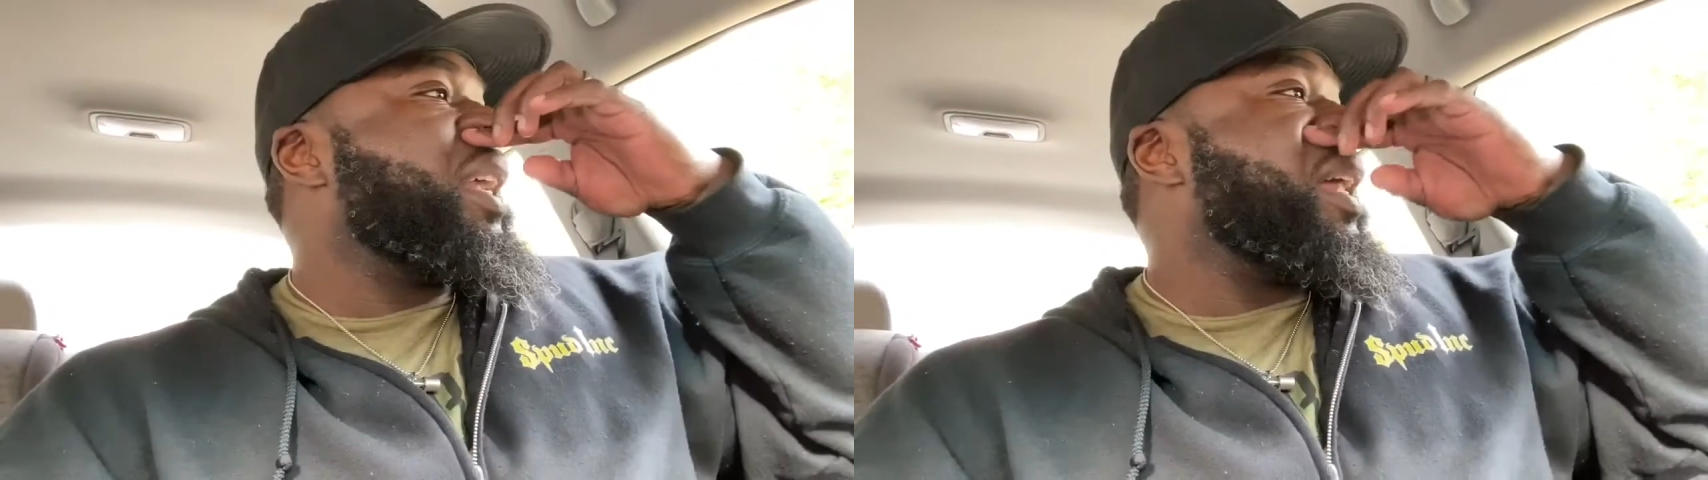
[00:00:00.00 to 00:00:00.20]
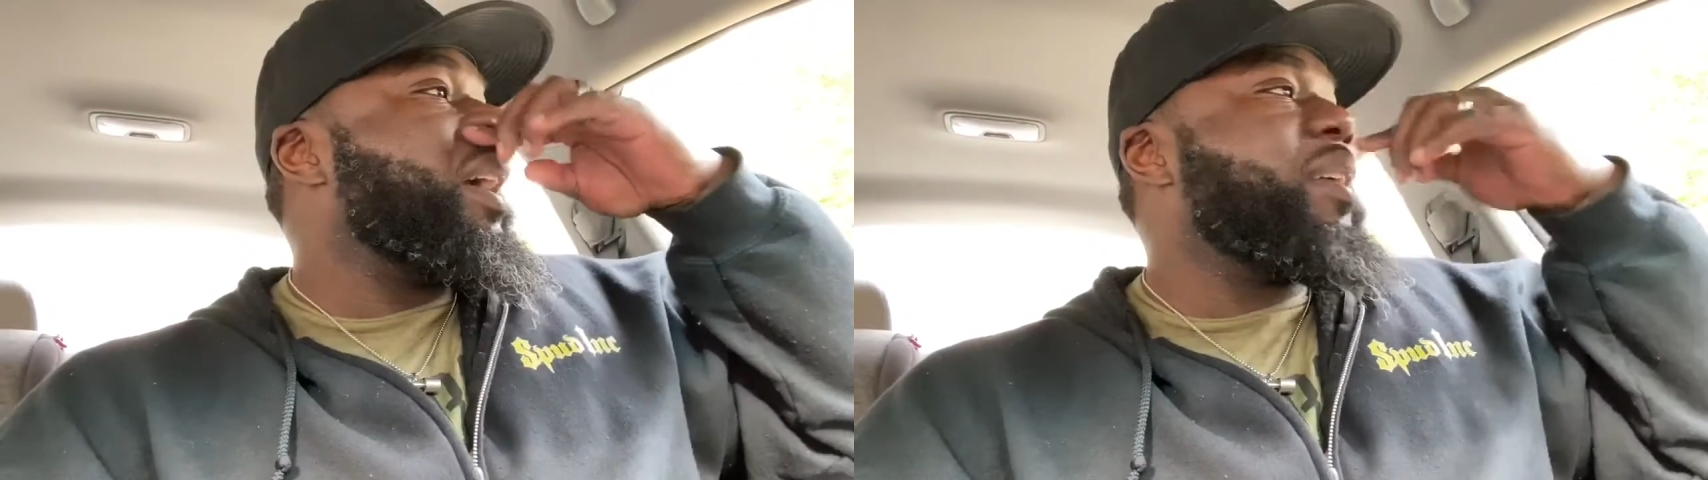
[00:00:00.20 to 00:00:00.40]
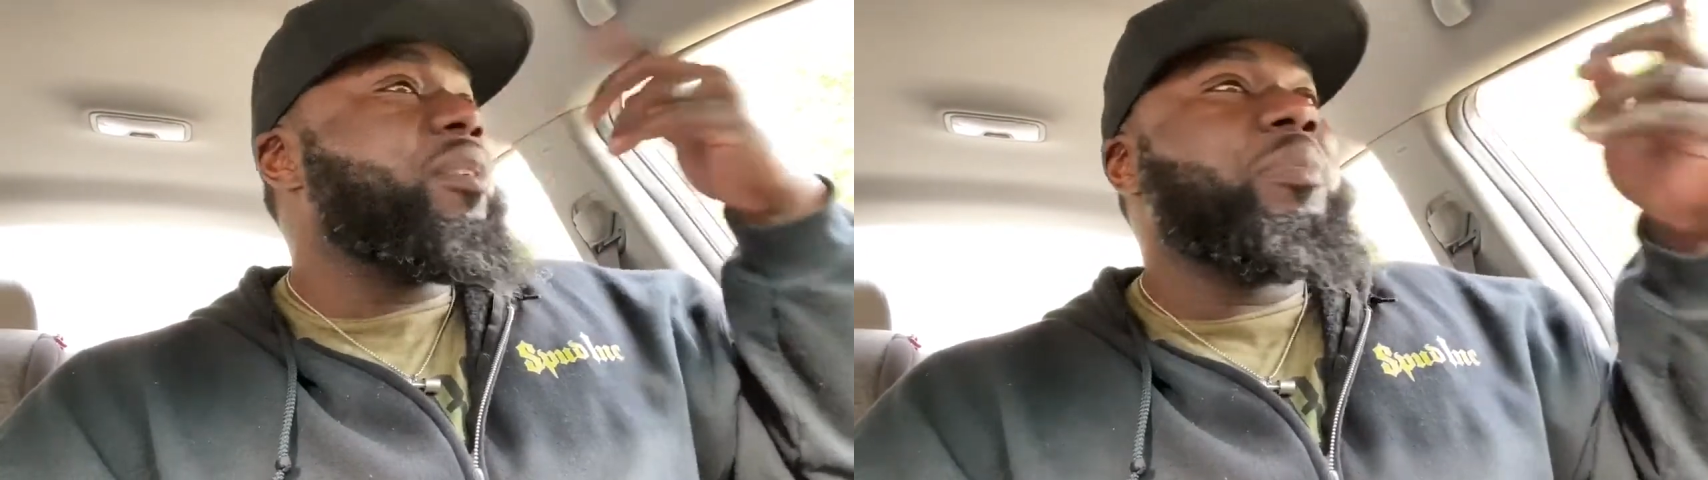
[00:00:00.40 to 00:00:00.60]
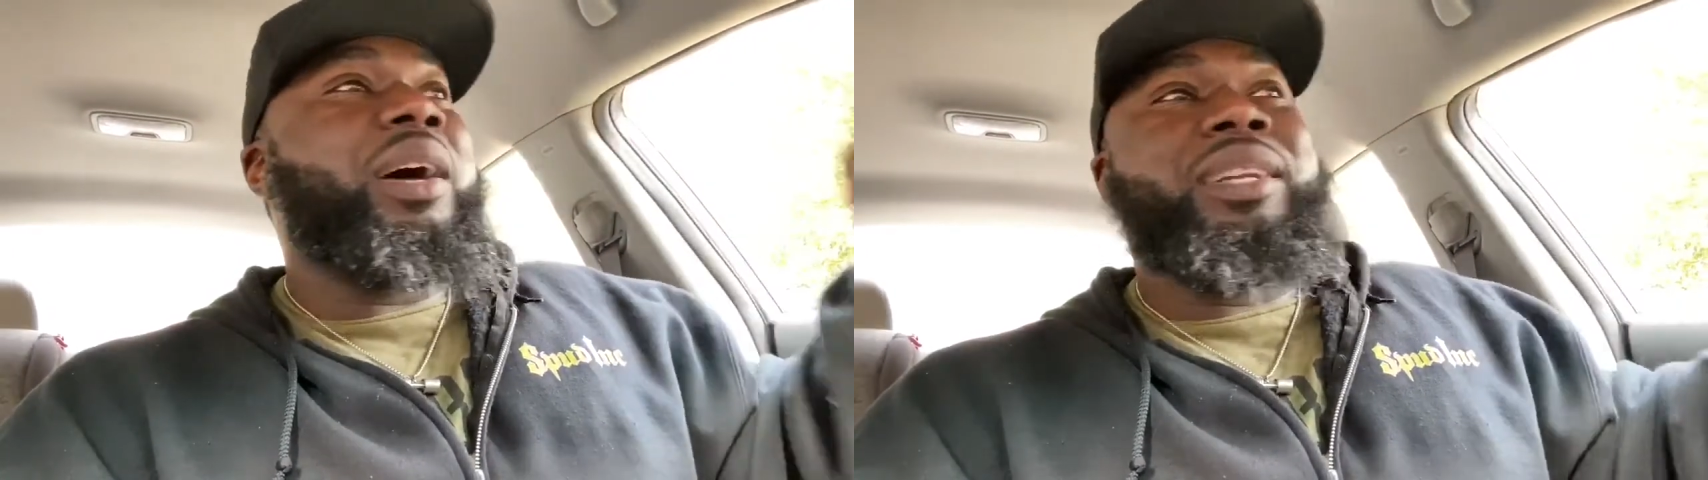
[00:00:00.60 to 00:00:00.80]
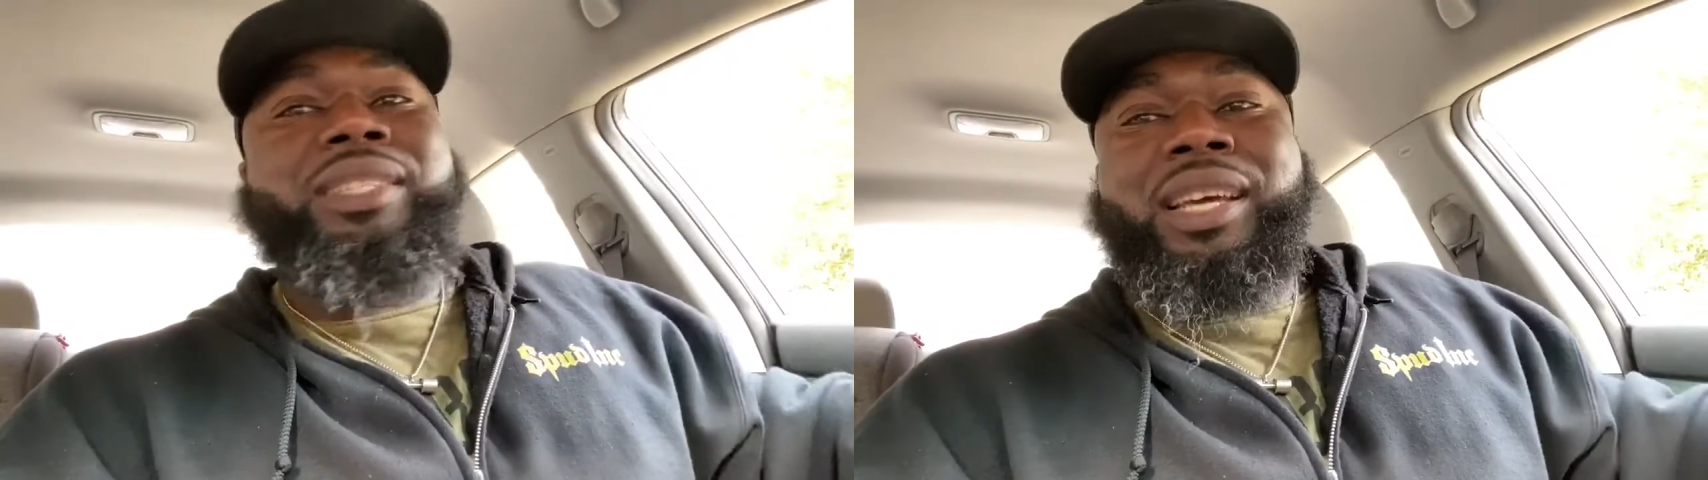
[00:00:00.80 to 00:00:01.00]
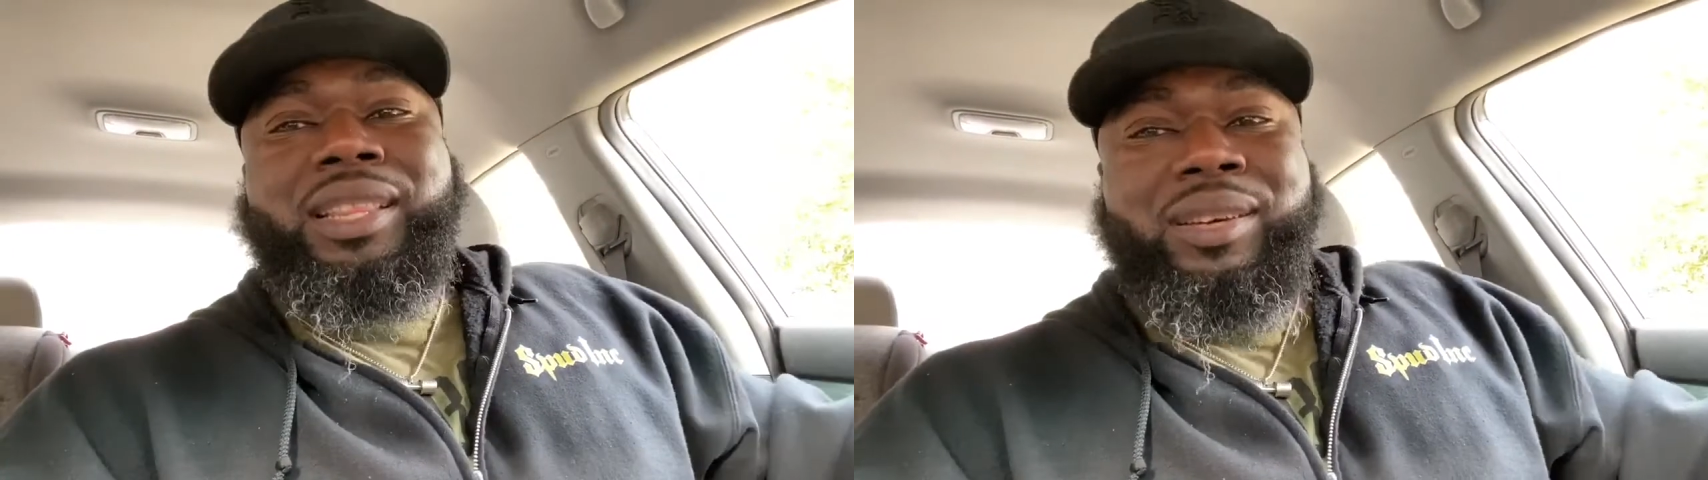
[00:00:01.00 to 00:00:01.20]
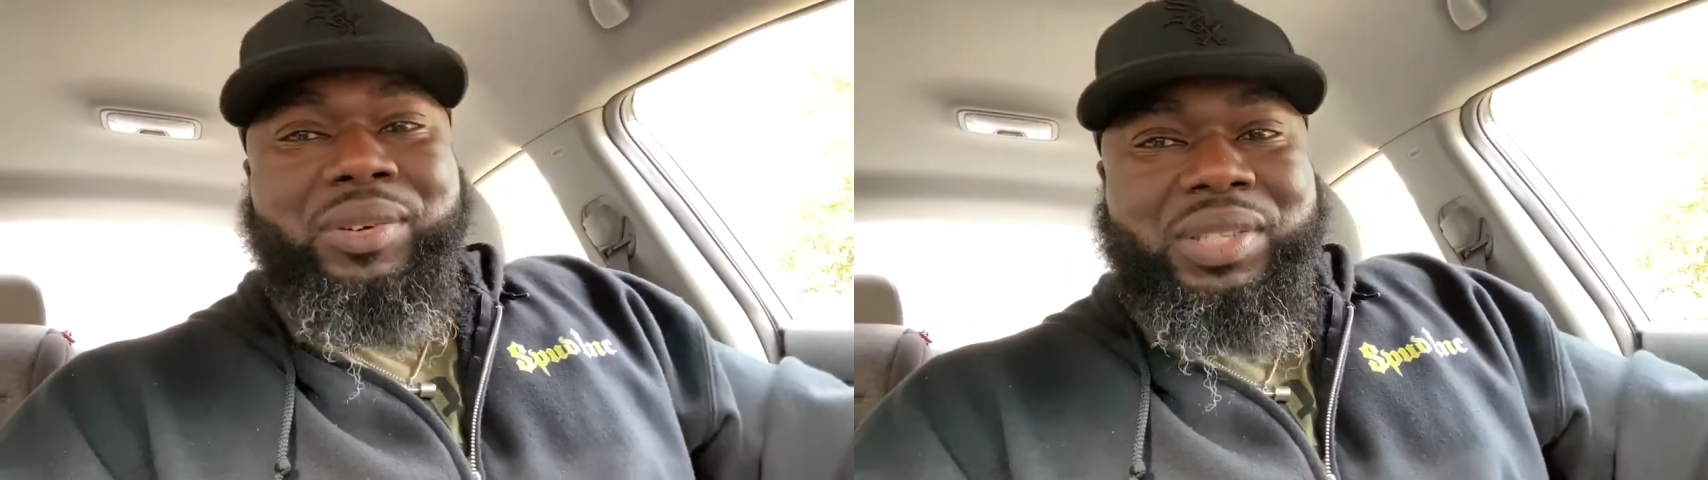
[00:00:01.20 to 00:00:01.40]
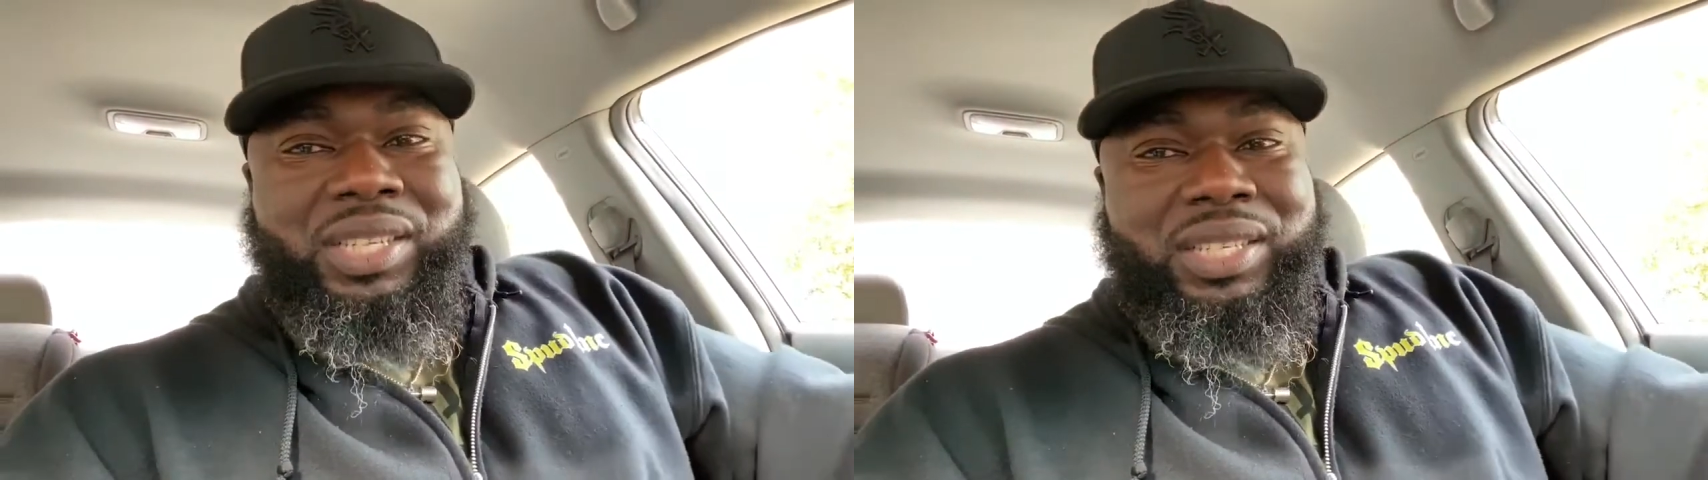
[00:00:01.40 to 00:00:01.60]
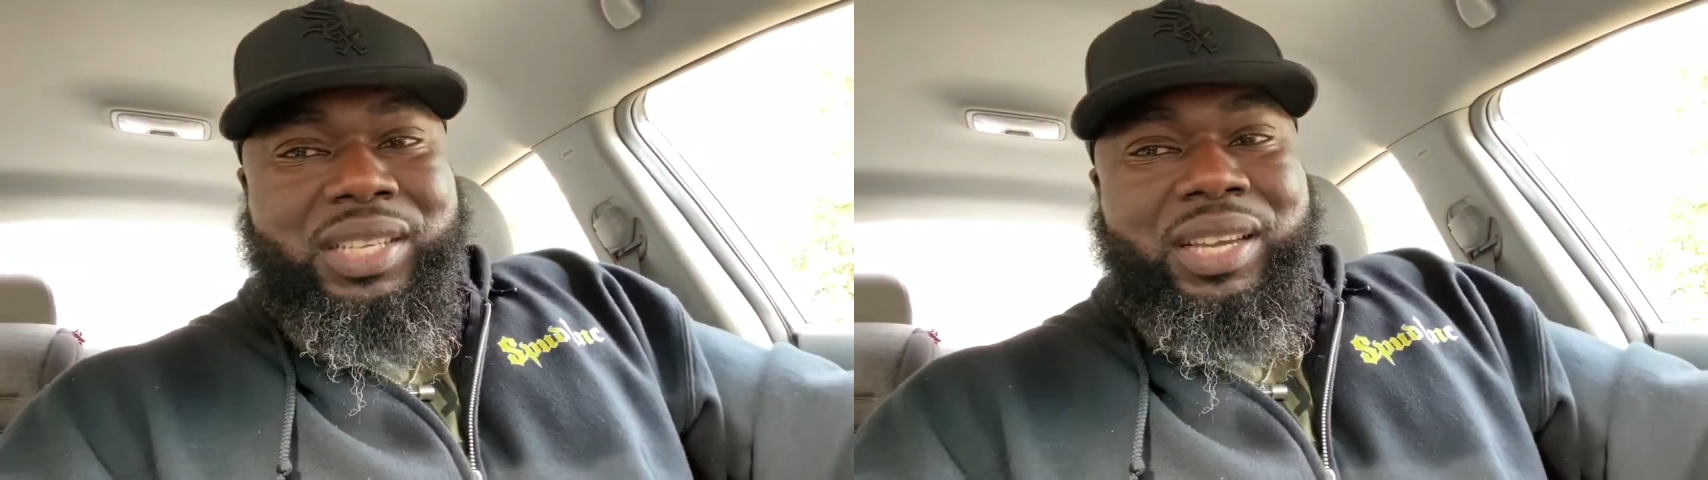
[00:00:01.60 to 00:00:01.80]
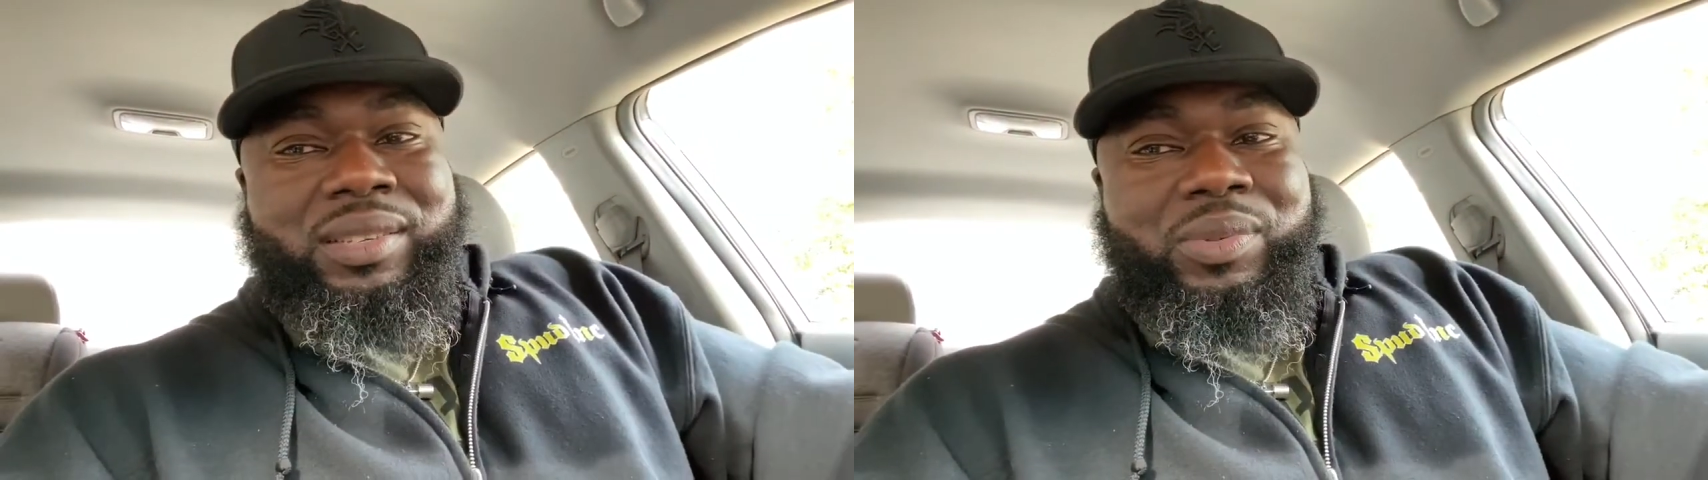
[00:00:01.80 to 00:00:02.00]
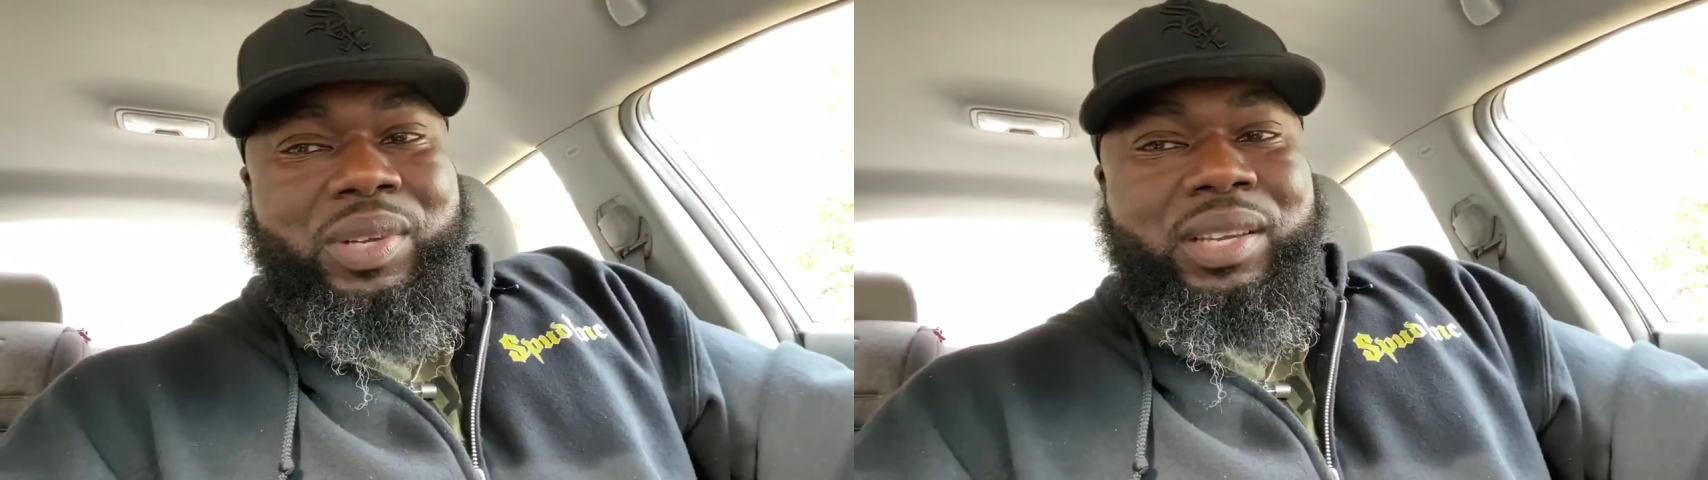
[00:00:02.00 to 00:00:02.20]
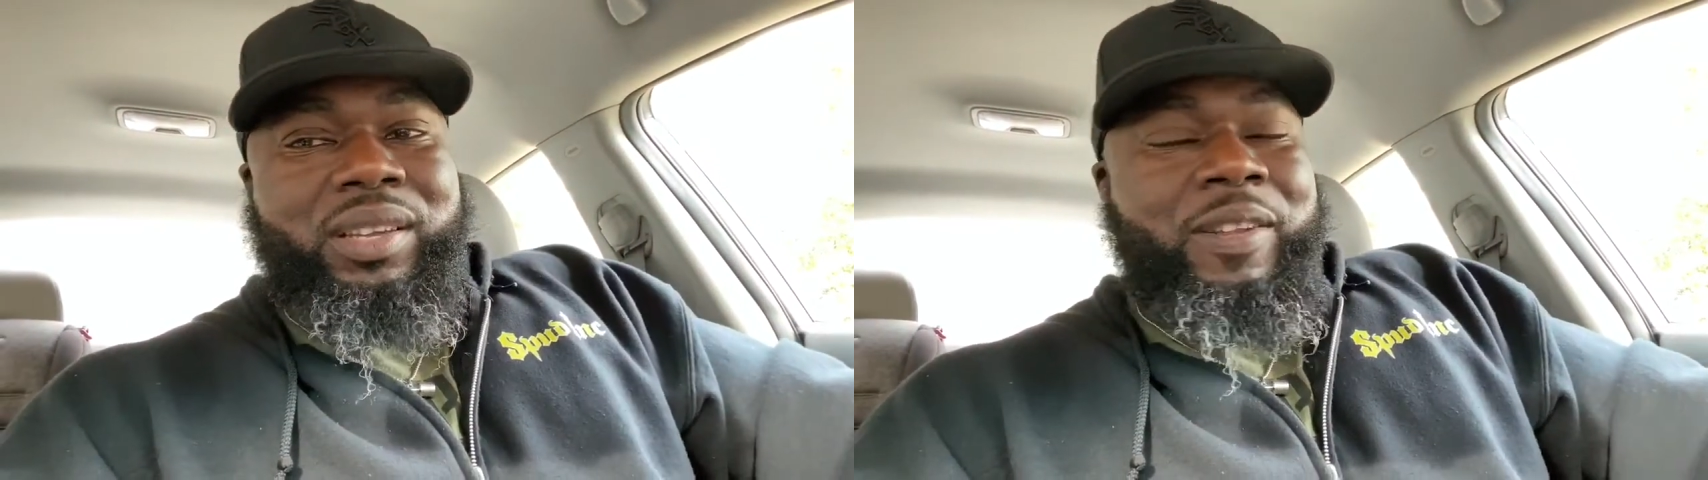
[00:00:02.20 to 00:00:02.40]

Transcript: Like, you might just have to go to 6 days a week.